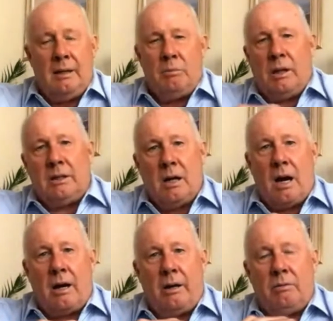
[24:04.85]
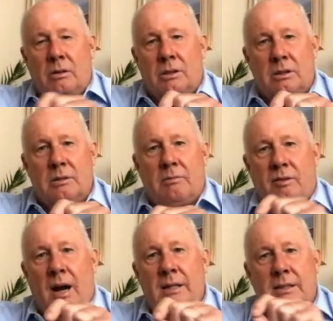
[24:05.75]
And in my diary was
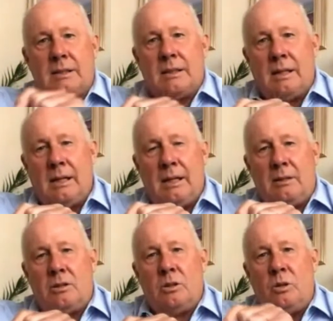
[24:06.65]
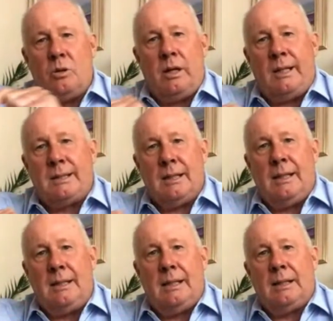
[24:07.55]
France 2-0
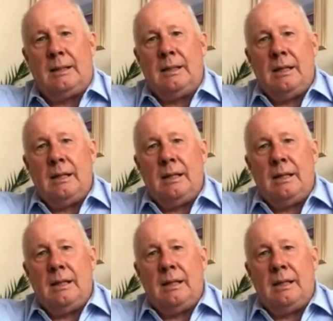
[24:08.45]
Italy.